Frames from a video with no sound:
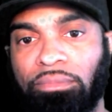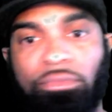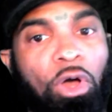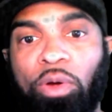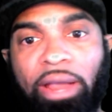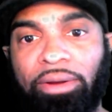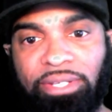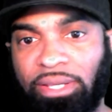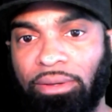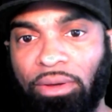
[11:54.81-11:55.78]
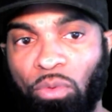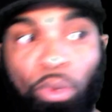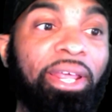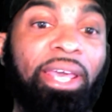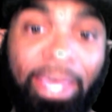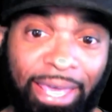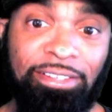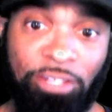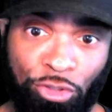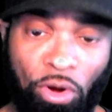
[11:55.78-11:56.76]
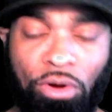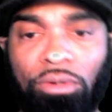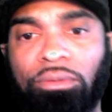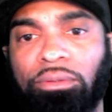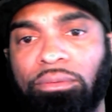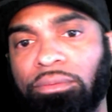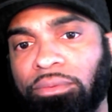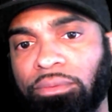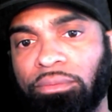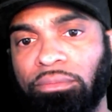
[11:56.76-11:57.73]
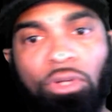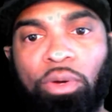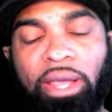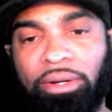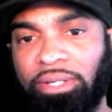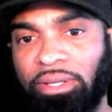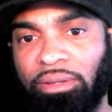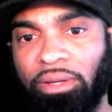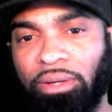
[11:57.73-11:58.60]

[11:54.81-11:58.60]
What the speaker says: No guarantee. When he's the draw, no guarantee.